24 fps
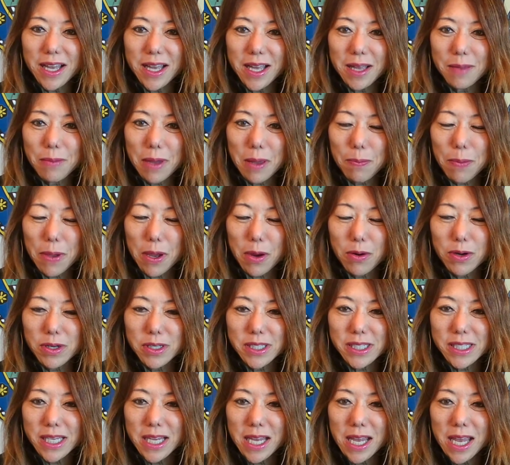My
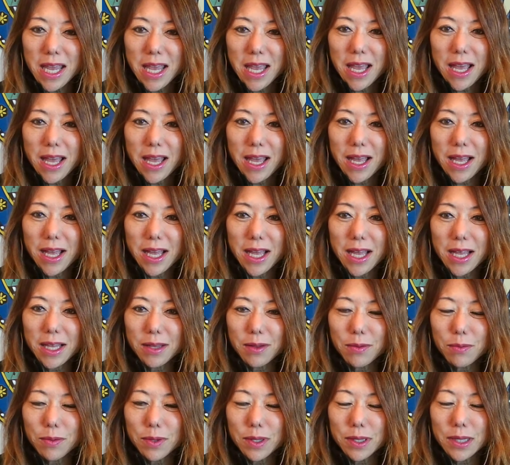parents
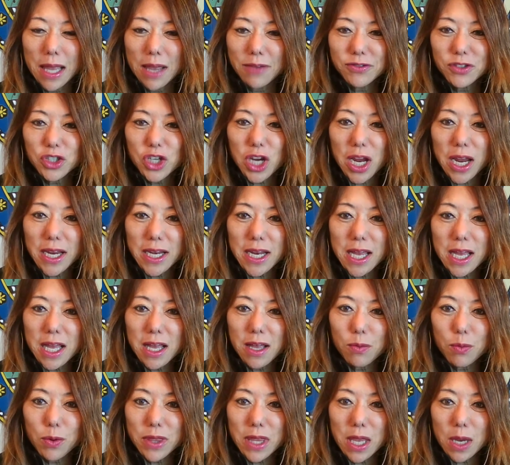left
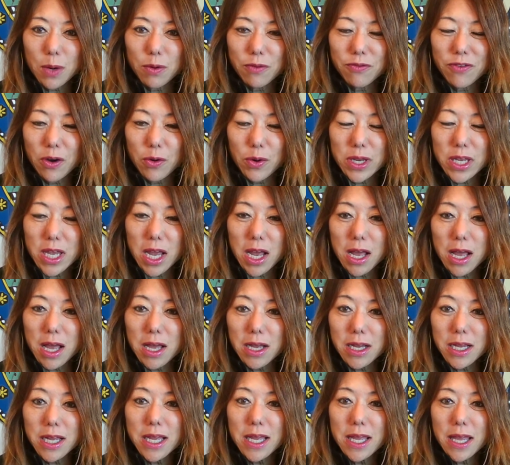China when they were very
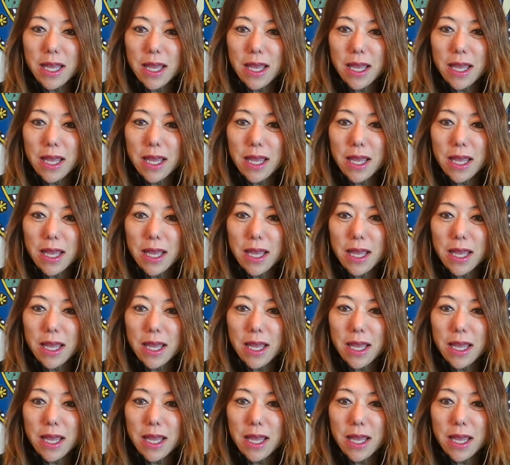young,